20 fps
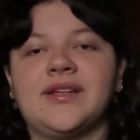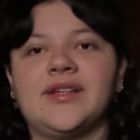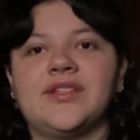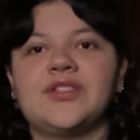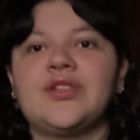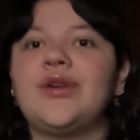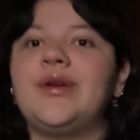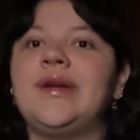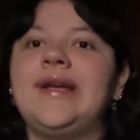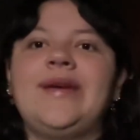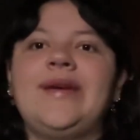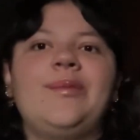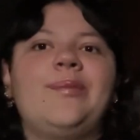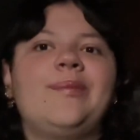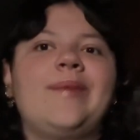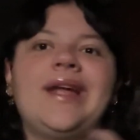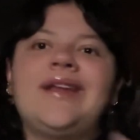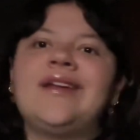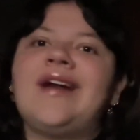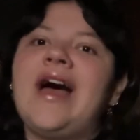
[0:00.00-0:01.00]
so it
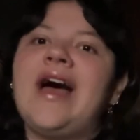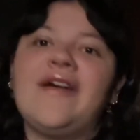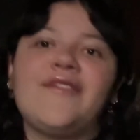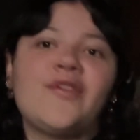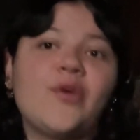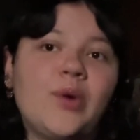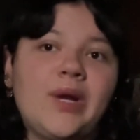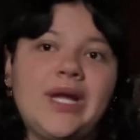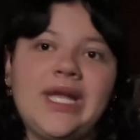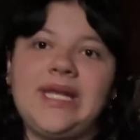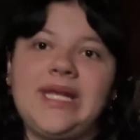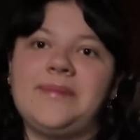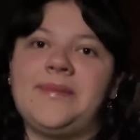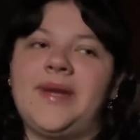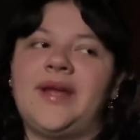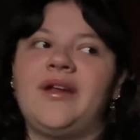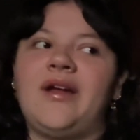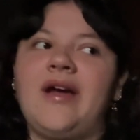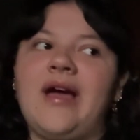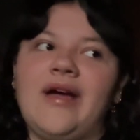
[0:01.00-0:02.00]
might not have Quinn, it
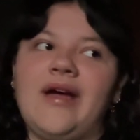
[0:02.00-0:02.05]
might not